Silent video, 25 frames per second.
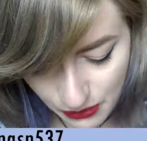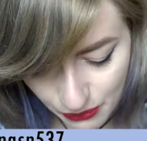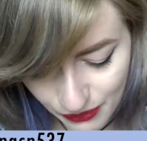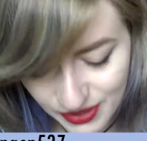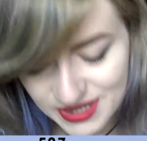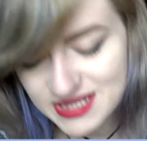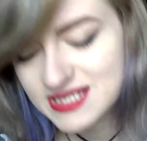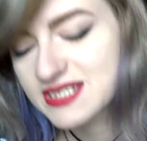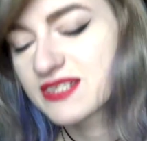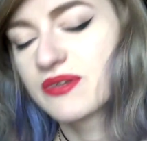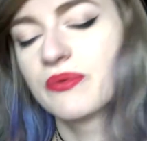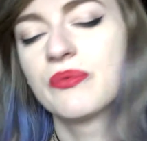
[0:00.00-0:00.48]

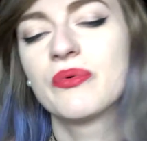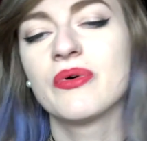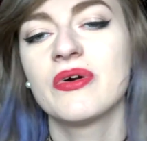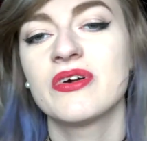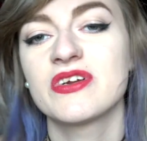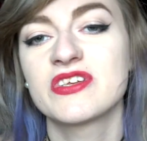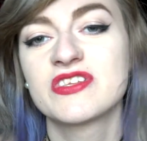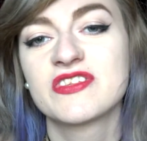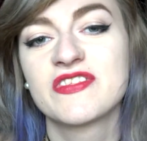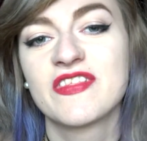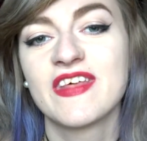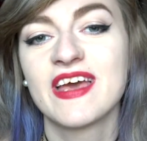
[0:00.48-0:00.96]
what's the
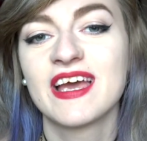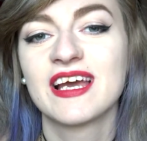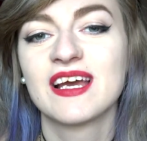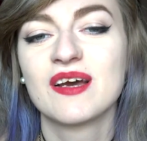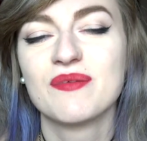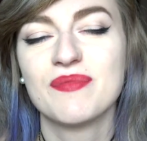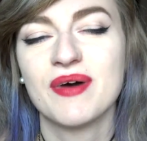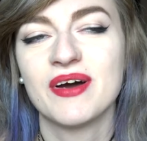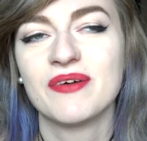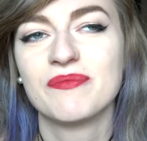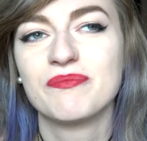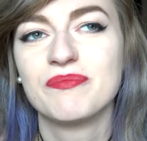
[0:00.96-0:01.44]
worst thing
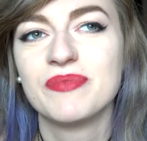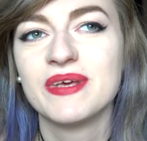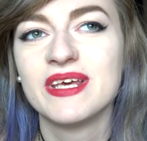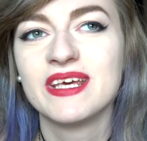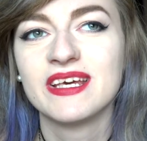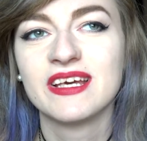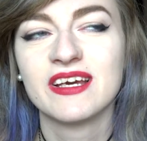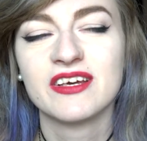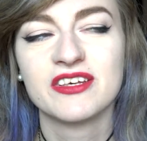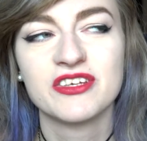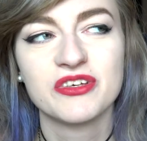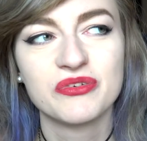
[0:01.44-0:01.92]
about
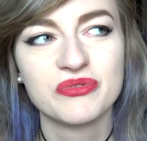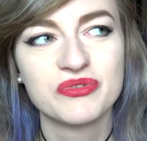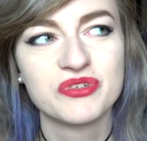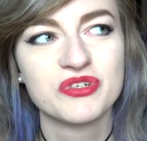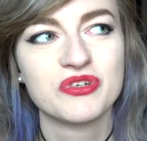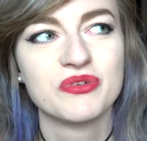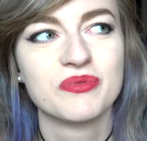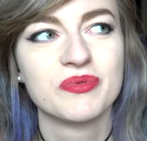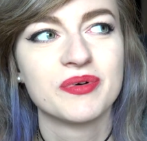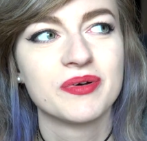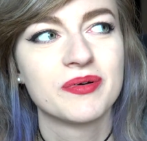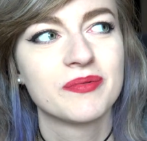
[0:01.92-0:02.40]
being a
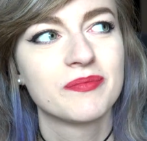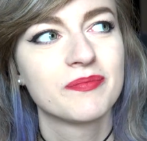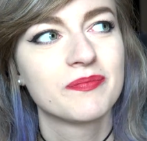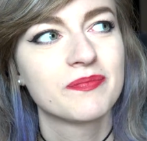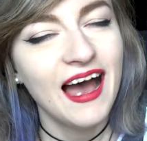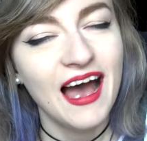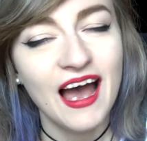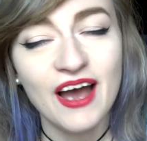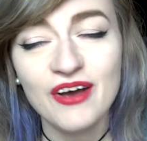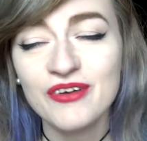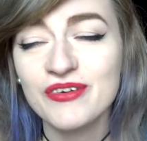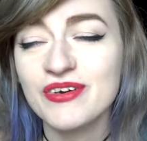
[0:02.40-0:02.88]
YouTuber?
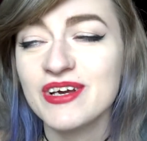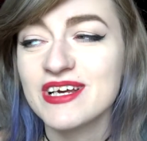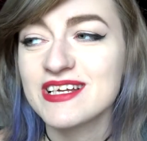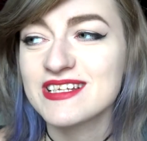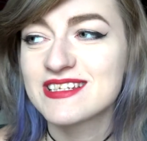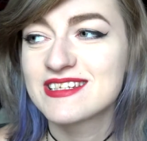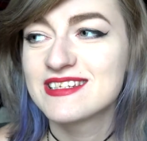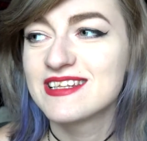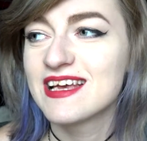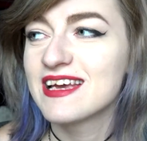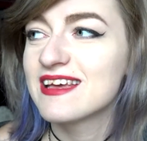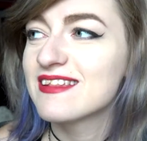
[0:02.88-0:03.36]
How do I
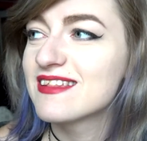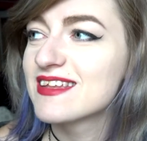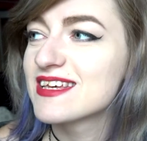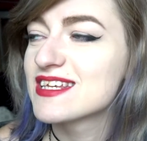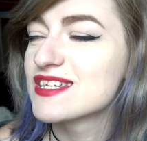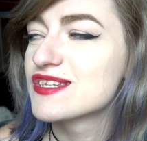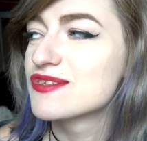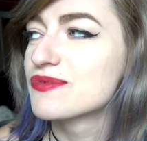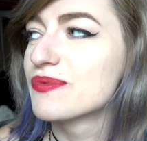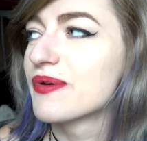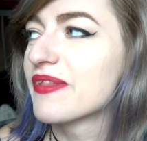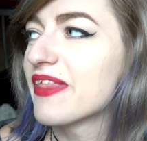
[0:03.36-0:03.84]
say
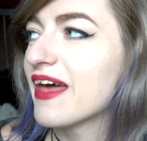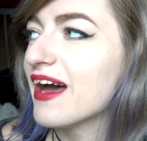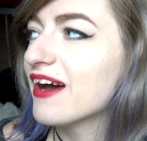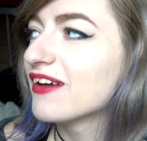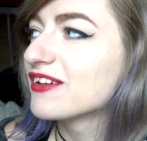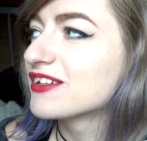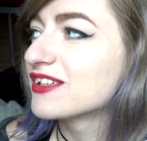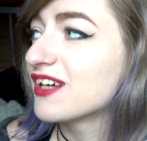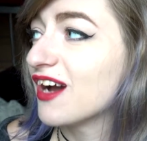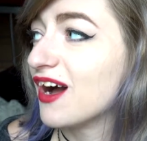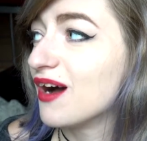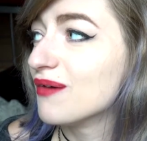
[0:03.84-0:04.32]
this
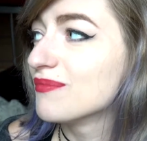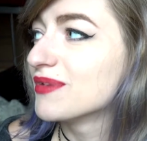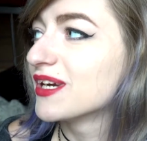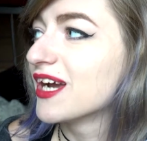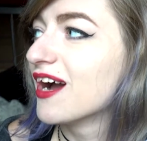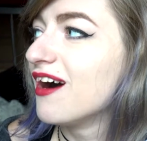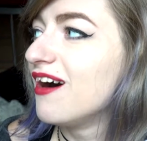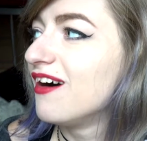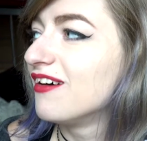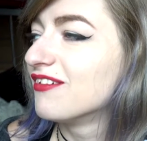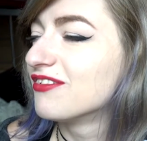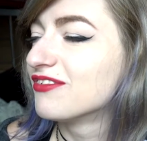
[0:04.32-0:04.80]
without coming
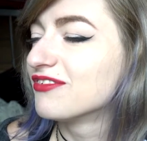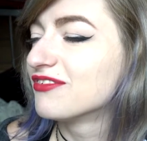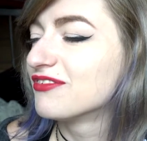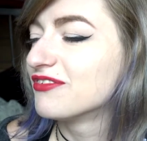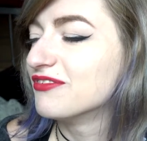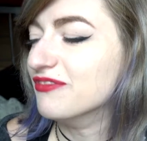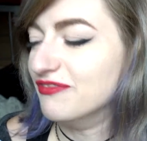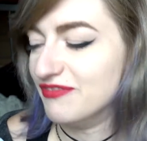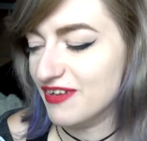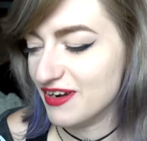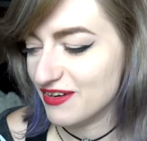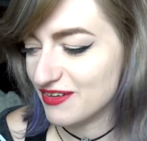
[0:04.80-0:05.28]
off
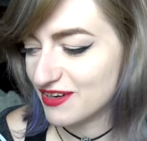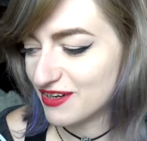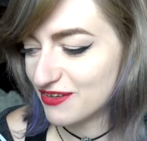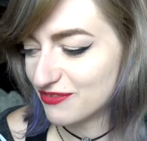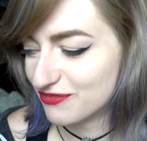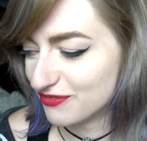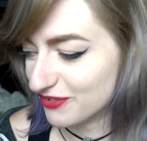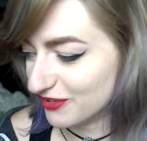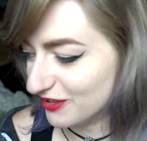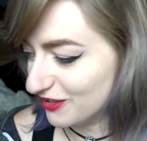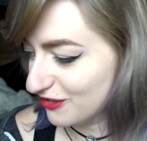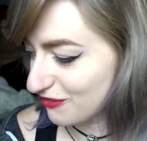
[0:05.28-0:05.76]
very
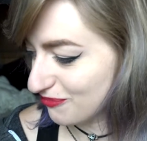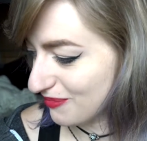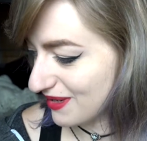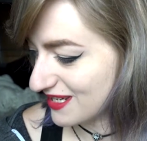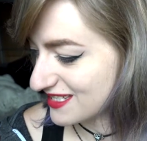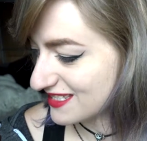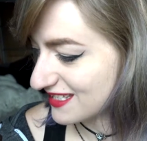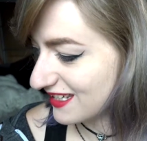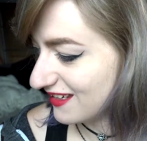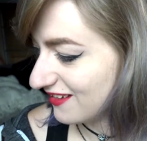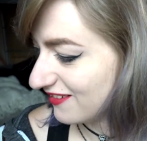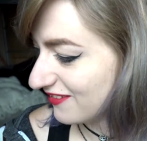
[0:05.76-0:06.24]
full of
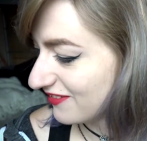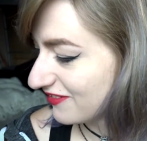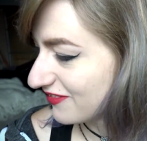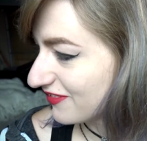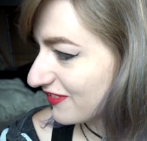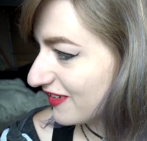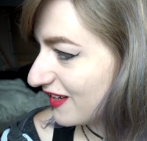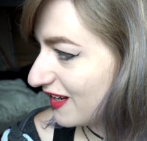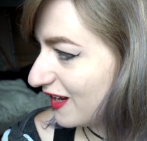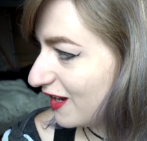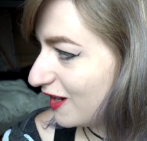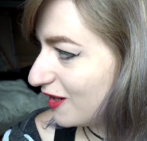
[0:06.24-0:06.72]
myself?
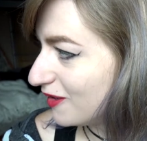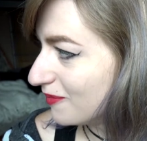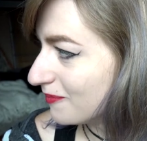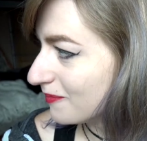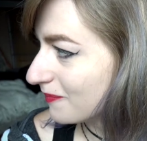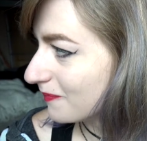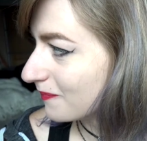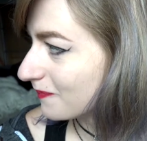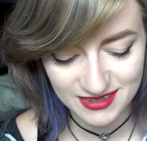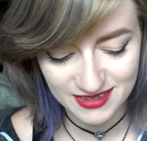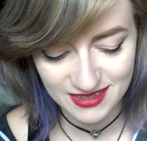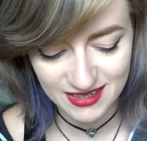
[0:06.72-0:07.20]

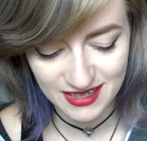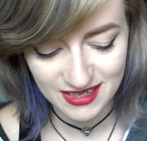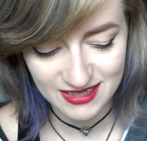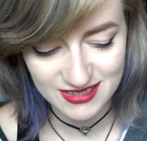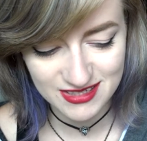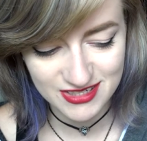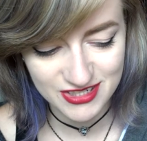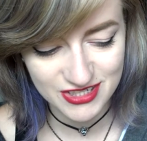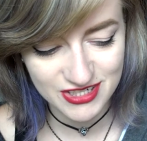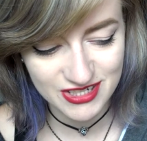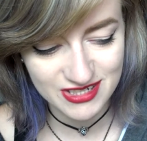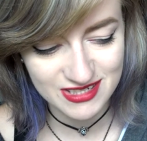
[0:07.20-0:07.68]
Um,
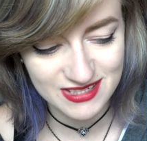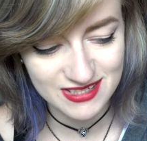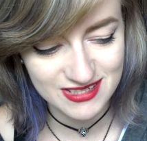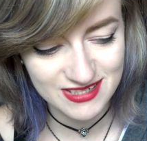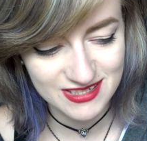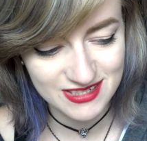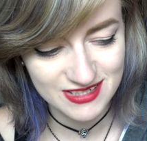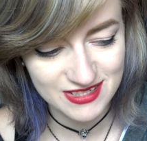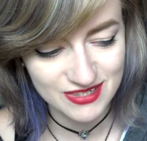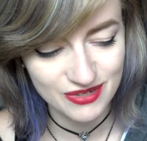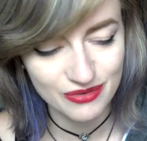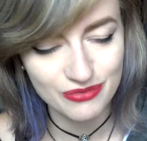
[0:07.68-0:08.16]
it's
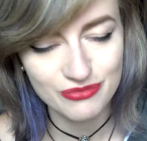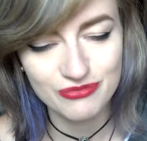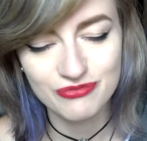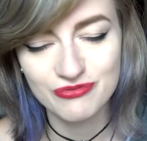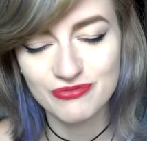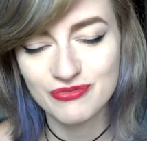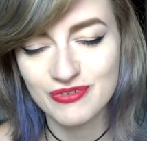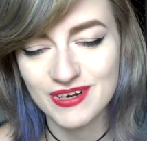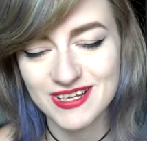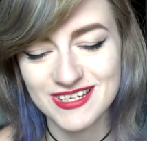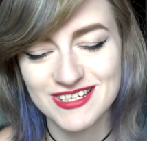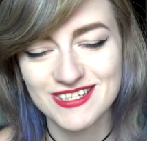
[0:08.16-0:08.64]
just so
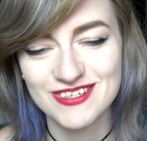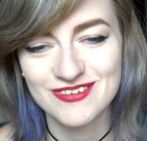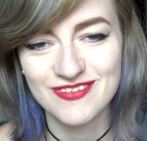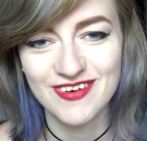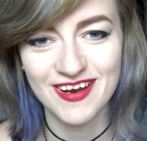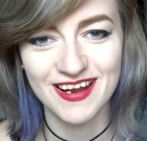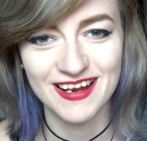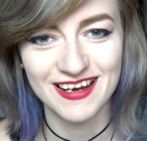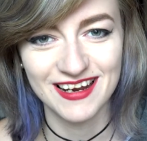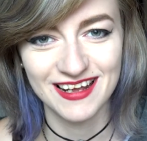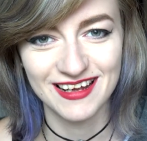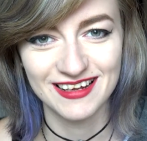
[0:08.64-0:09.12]

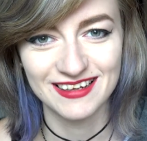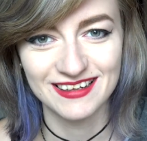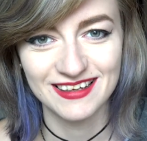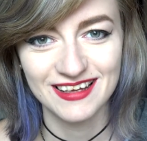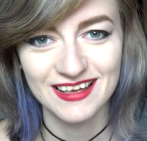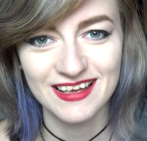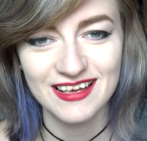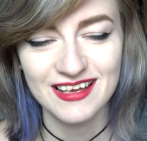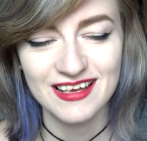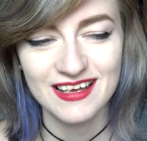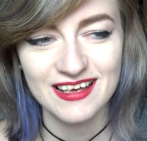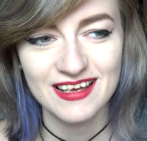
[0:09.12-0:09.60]
frustrating
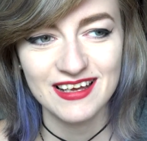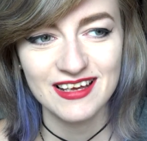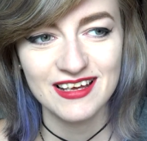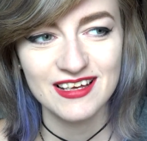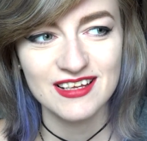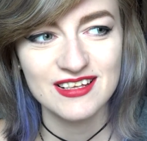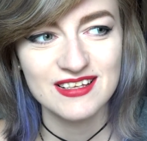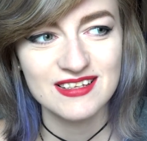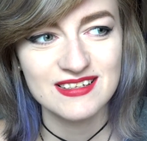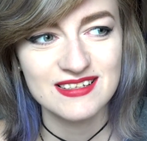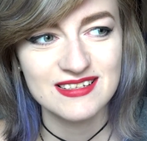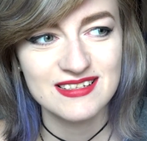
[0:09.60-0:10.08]

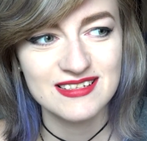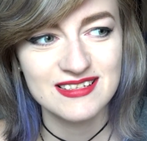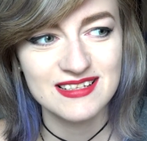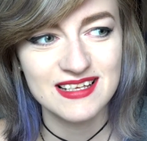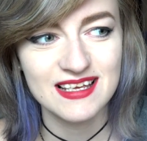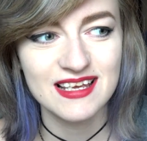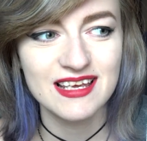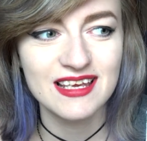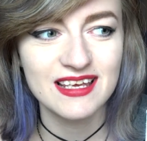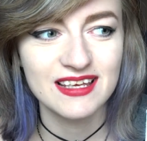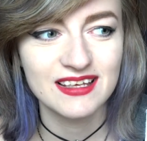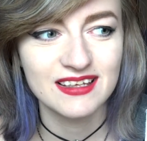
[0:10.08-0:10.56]

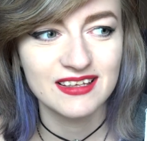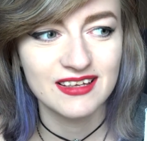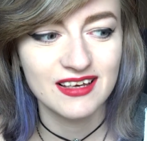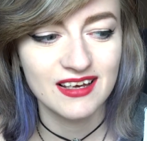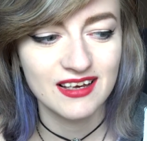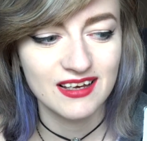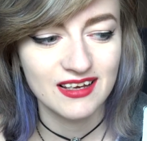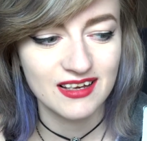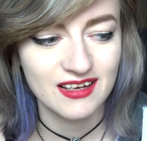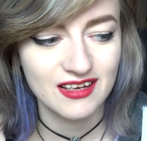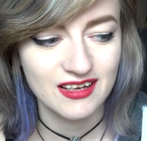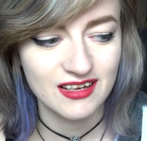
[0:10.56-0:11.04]
seeing
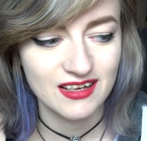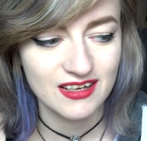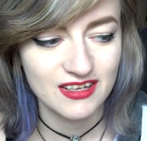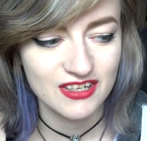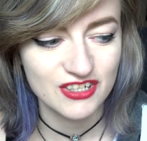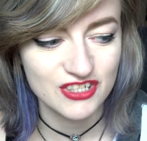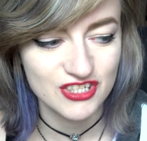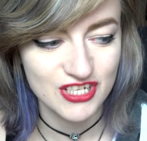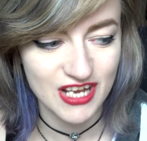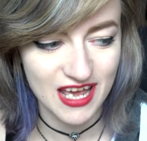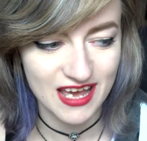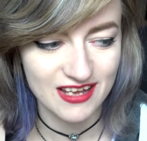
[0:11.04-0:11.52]

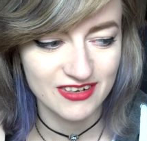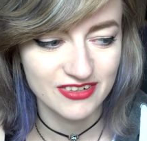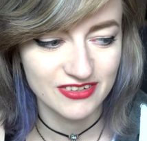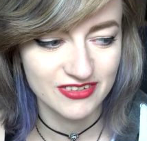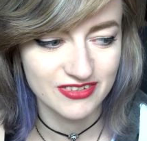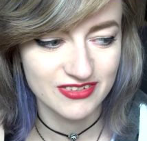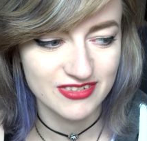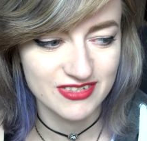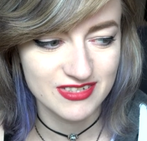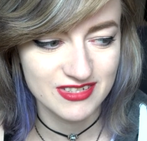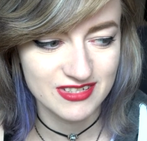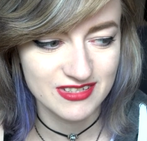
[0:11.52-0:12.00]

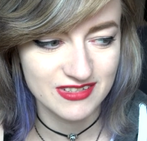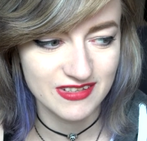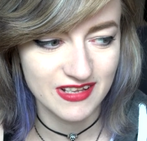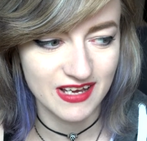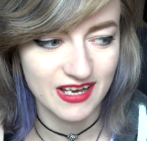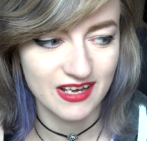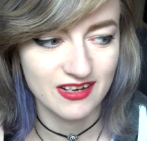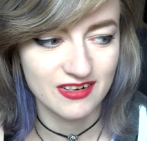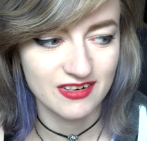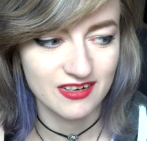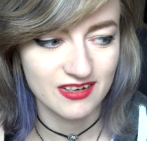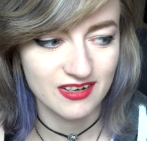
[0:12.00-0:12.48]
channels
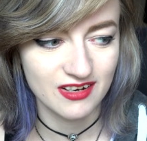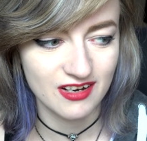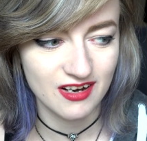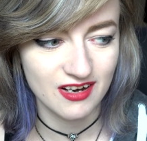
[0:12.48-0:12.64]
that